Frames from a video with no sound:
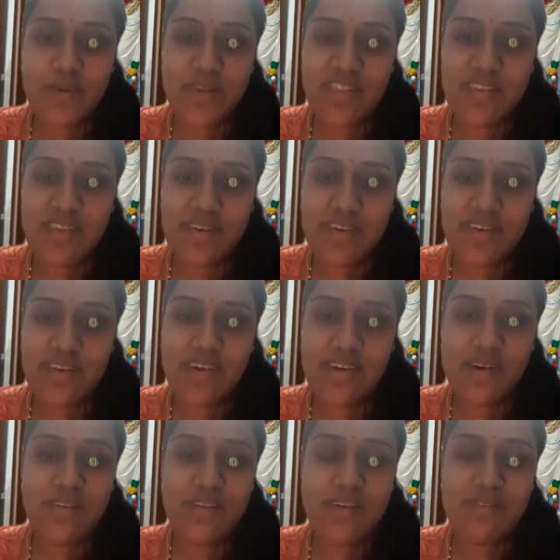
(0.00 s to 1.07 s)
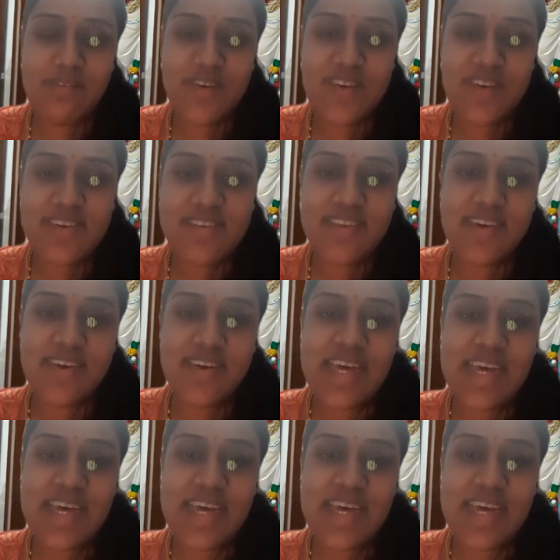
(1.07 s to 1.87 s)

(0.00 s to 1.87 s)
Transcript: with all the devotees here.